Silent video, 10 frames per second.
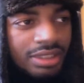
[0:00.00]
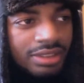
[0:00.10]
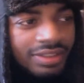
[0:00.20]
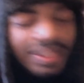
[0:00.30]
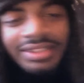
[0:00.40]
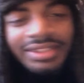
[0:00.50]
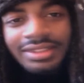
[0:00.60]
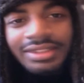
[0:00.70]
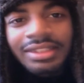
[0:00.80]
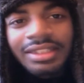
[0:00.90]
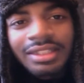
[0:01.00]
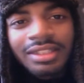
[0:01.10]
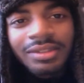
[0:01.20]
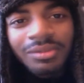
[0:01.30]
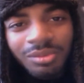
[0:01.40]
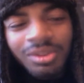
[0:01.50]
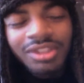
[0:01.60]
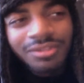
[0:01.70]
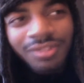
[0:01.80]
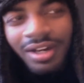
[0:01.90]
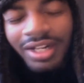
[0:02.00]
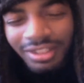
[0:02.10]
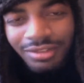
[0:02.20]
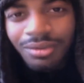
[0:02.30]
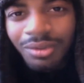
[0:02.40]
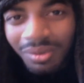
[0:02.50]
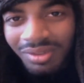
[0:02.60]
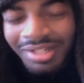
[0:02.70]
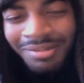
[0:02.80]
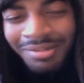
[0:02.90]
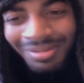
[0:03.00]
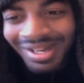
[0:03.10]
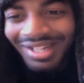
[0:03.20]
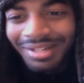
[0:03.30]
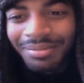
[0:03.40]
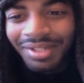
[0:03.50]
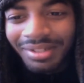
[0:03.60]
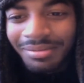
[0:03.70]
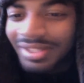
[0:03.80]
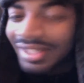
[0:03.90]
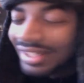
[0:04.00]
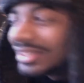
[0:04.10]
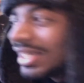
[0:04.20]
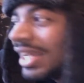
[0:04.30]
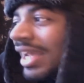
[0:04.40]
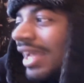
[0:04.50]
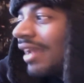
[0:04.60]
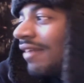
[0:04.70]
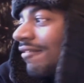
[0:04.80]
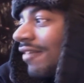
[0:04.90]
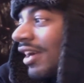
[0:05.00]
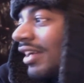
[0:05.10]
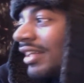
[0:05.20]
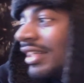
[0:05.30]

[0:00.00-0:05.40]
This was very cruel, in my opinion, because Infernities